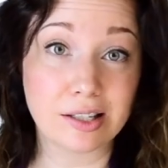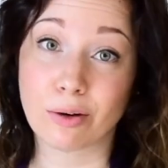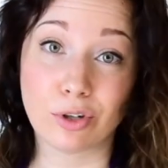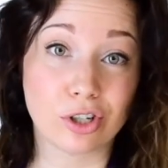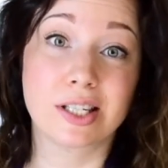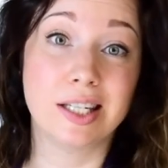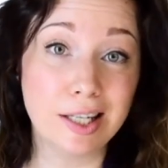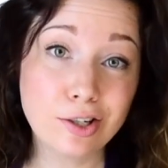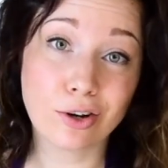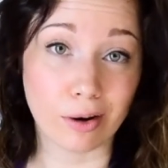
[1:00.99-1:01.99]
that we just
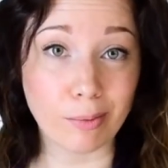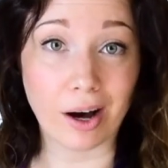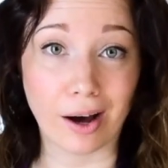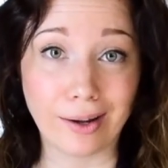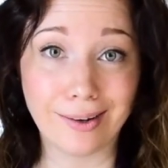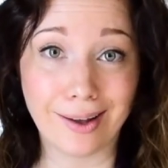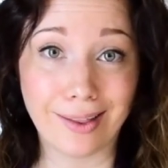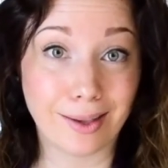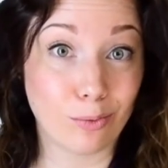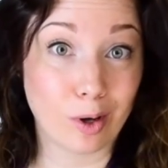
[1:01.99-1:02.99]
need to combine
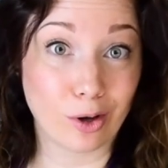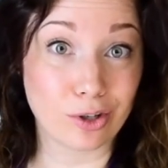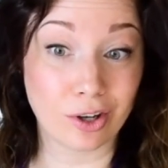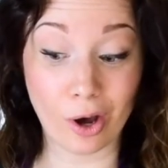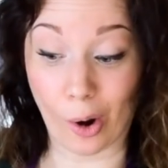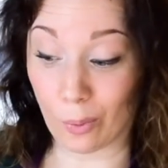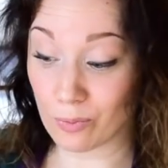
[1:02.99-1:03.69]
and then we're good to go.